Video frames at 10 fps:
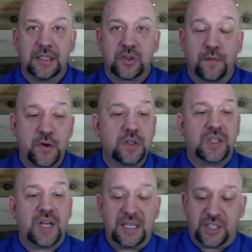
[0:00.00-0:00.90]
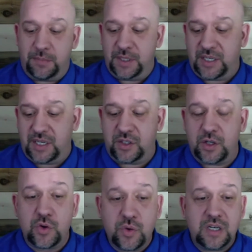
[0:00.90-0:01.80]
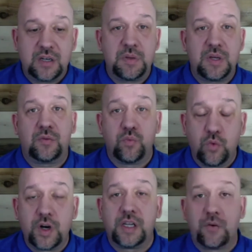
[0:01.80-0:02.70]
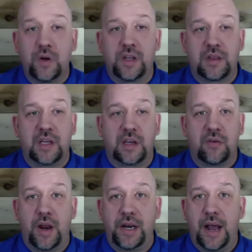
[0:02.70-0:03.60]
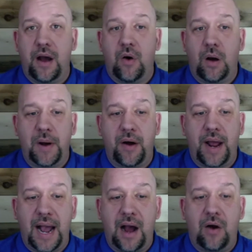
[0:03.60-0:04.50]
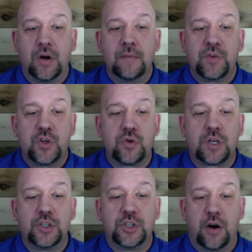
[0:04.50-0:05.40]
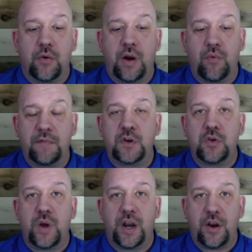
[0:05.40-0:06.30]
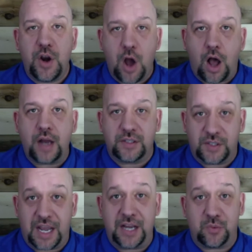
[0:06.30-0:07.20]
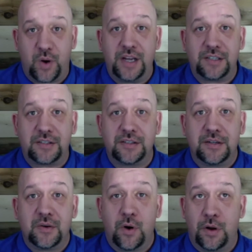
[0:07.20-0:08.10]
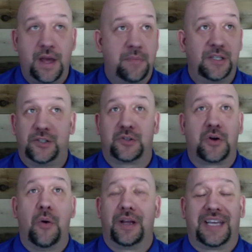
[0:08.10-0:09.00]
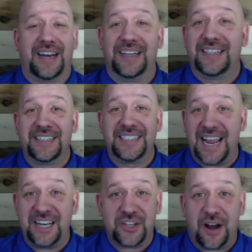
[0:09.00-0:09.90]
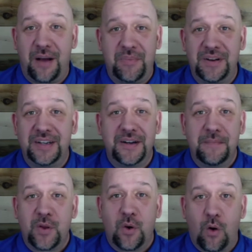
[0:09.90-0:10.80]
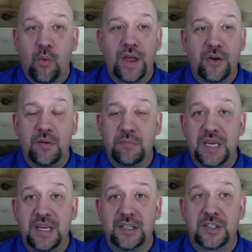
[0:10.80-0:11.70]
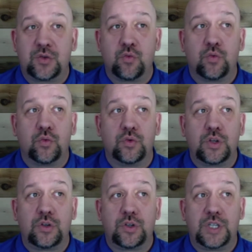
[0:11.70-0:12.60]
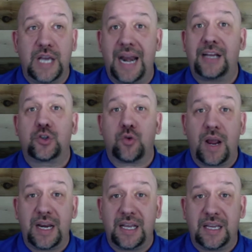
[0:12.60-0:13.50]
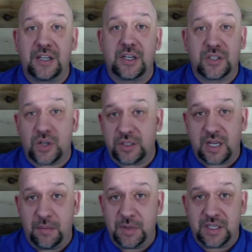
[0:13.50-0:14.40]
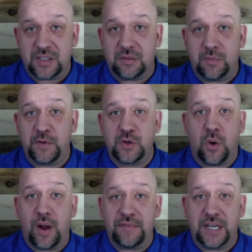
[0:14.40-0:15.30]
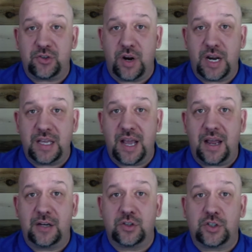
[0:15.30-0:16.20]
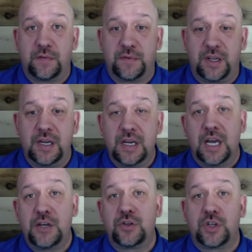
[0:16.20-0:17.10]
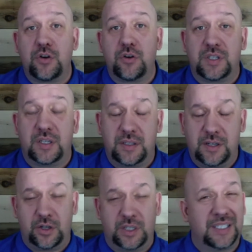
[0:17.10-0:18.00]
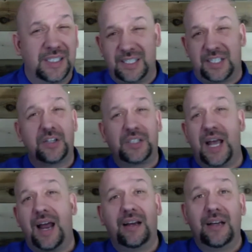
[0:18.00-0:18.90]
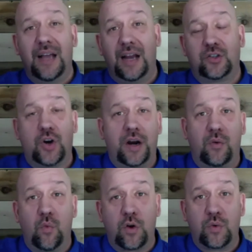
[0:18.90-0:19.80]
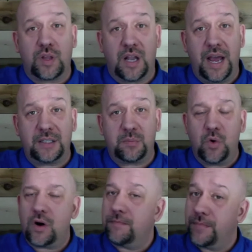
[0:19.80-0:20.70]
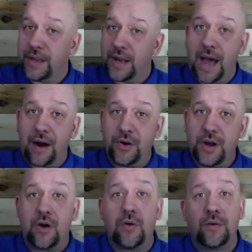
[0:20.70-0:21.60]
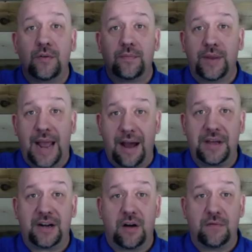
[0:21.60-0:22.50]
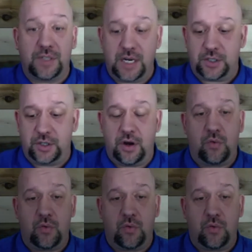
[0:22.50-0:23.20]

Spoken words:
So if you're a stage hypnotist, you need to be really, really thinking right now about how you can generate revenue in non-stage ways, whether that means just going and getting a day job, or whether it means getting training in consulting hypnotism if you don't have that training yet, and shifting and using your existing skill set and trying to work with clients more. I don't know. Have that conversation, though.